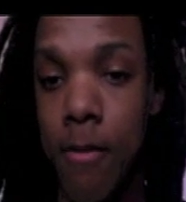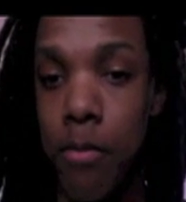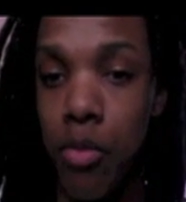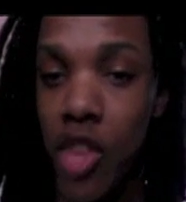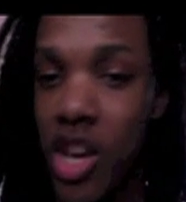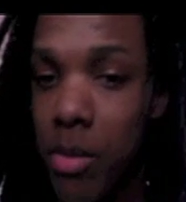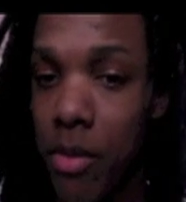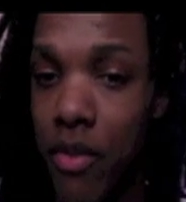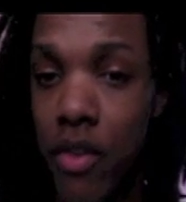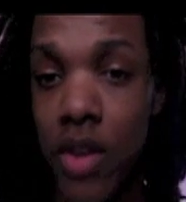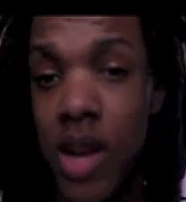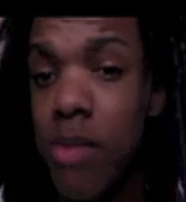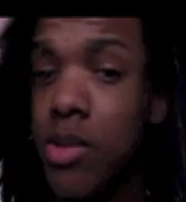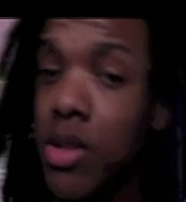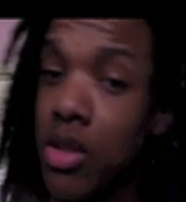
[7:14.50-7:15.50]
My favorite
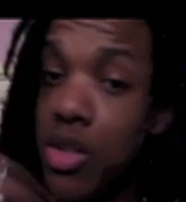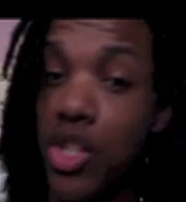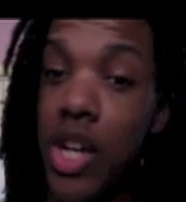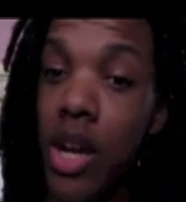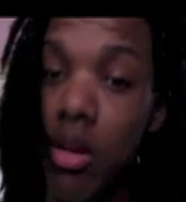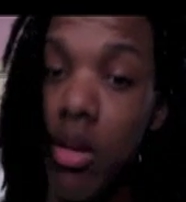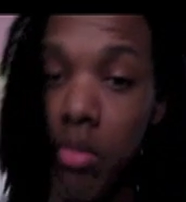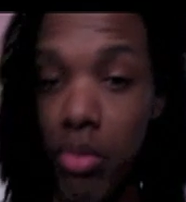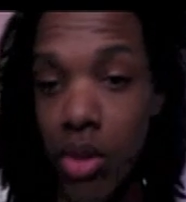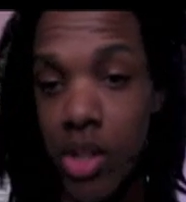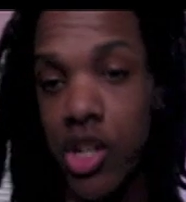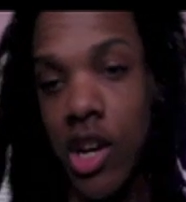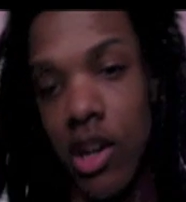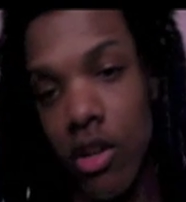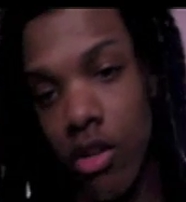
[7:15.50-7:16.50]
episodes are Shallow Boy,
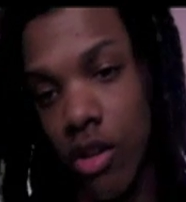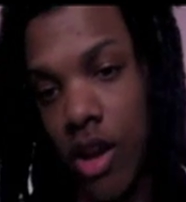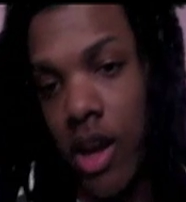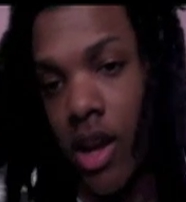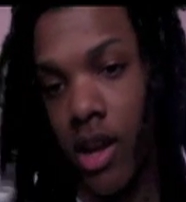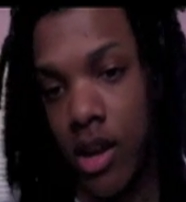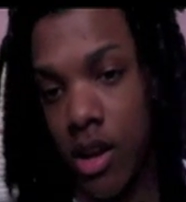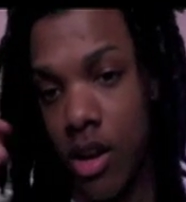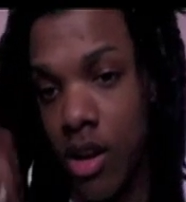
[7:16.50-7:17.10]
Janitor Dad,